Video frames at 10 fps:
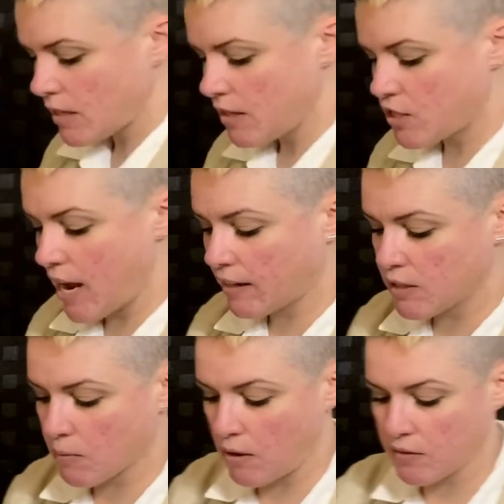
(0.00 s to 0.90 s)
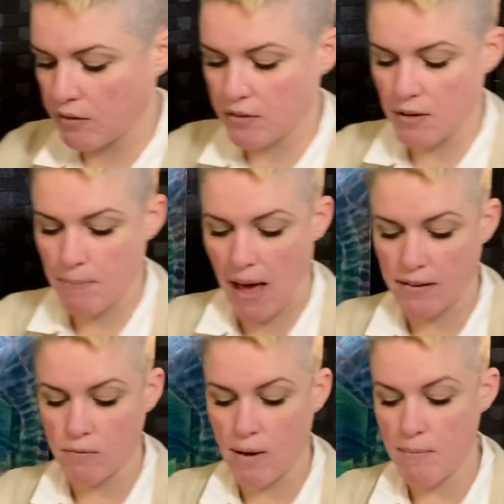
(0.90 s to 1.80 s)
Jackie's Rose uses a
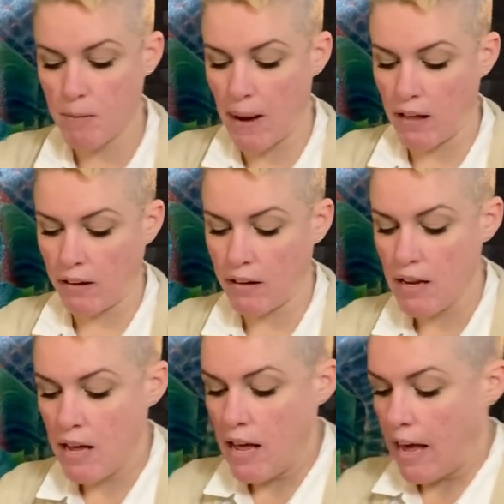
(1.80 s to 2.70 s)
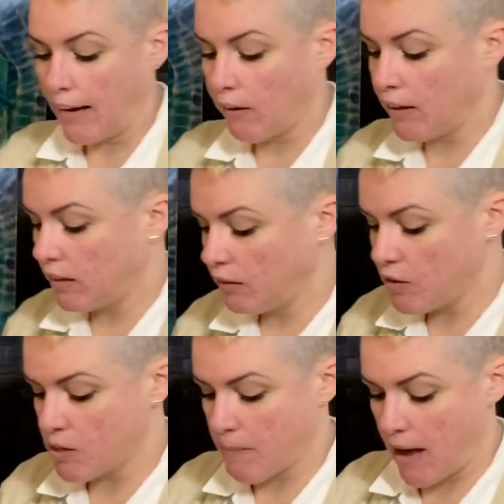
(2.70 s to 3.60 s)
patterned rainbow palette, herring
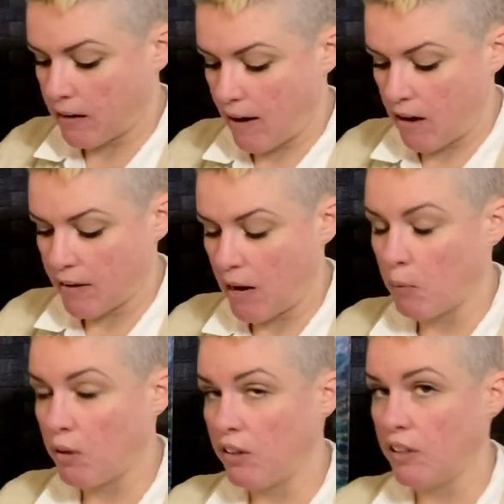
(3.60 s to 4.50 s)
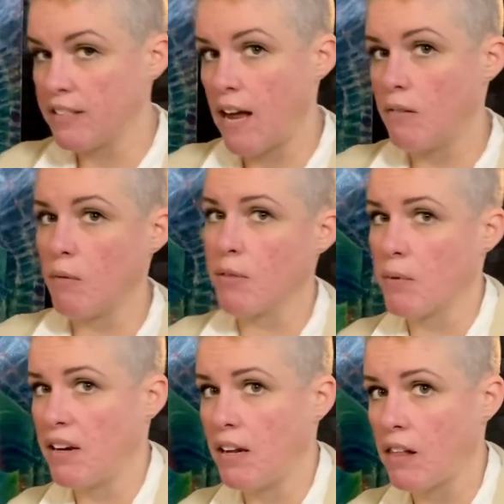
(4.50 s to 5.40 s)
illusion background, and when looked at with
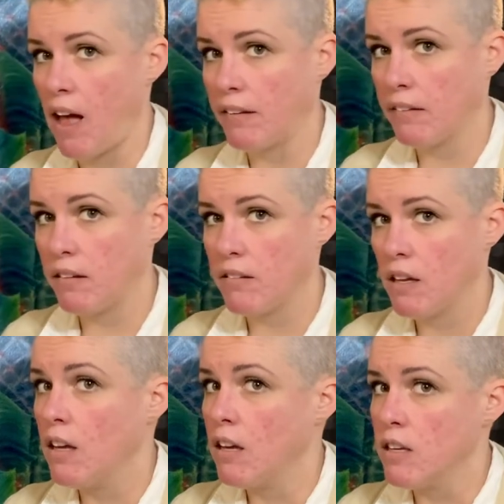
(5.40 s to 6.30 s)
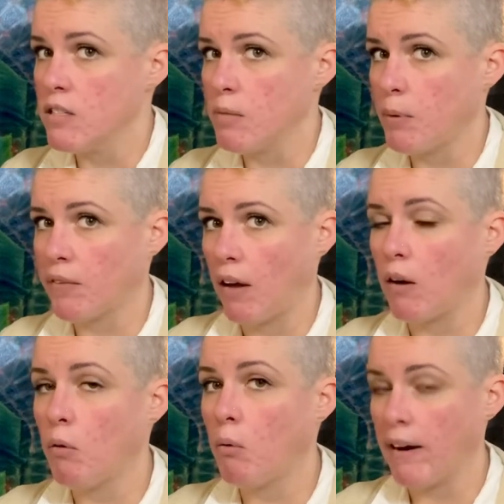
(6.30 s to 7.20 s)
3D glasses, she puts
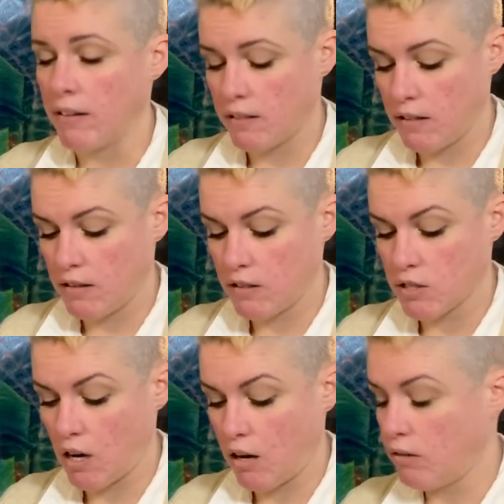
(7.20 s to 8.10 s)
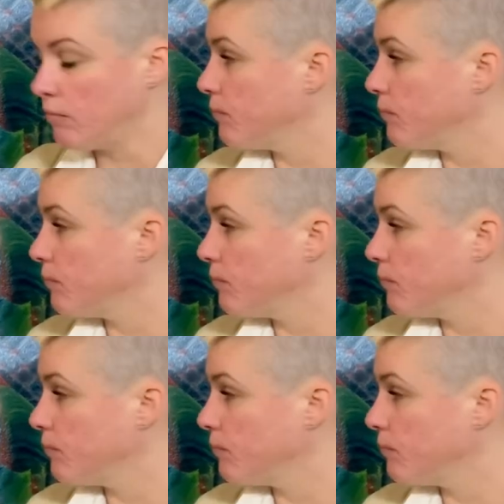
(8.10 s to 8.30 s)
on quite the show.